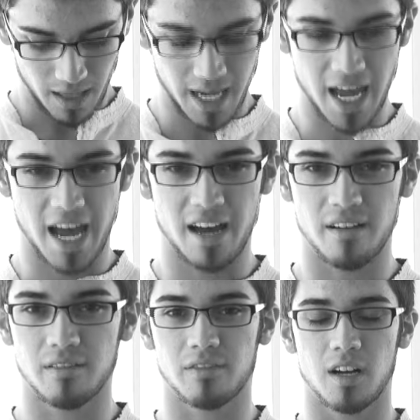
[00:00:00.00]
They
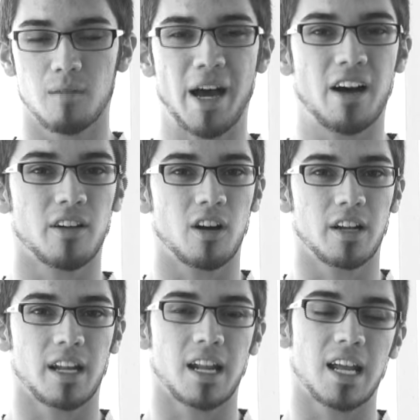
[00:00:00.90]
have about,
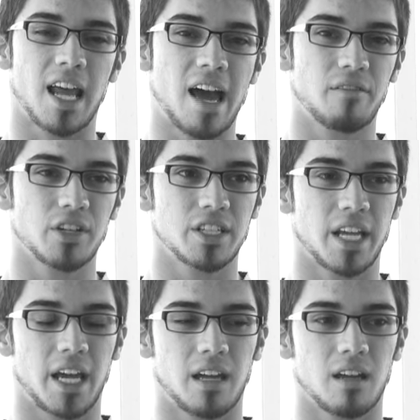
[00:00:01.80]
on an average
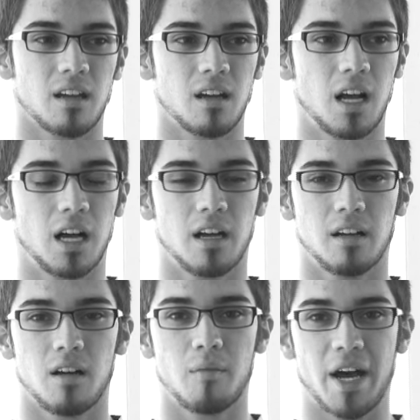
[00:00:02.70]
day,
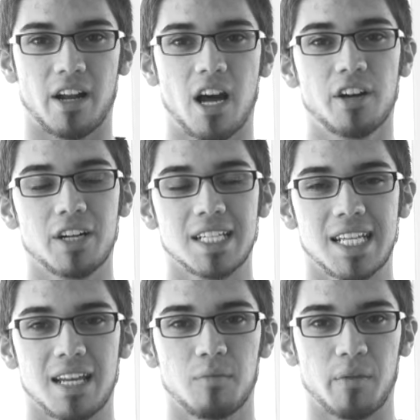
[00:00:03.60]
about
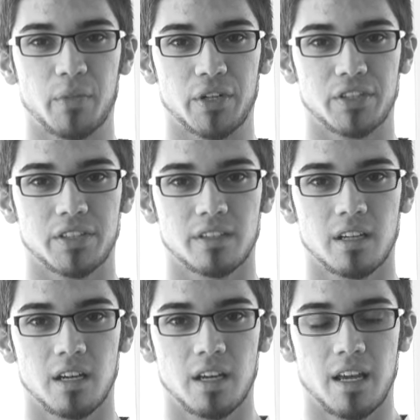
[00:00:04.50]
110 members,
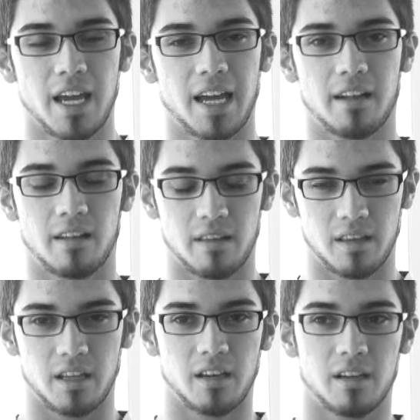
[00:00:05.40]
and
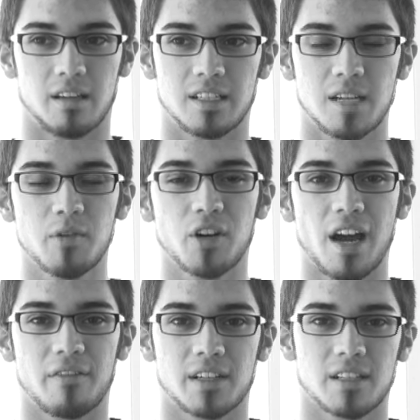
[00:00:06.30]
the
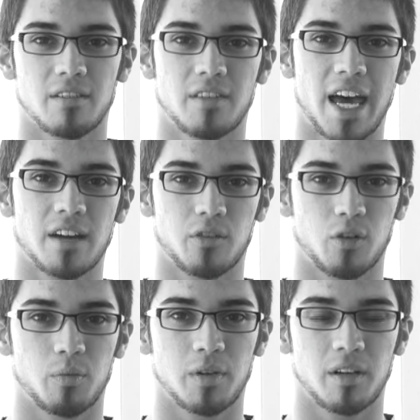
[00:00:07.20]
demographics of that
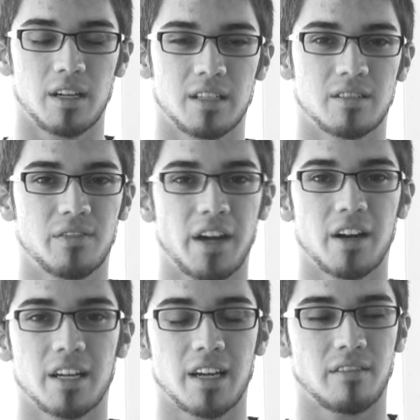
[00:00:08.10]
group is
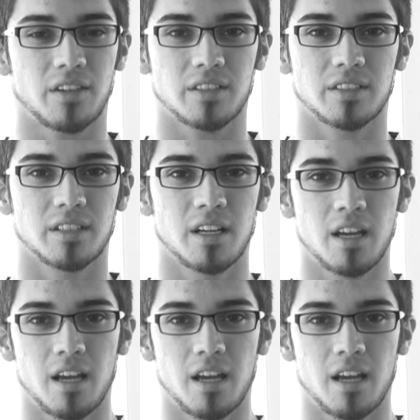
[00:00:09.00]
very diverse.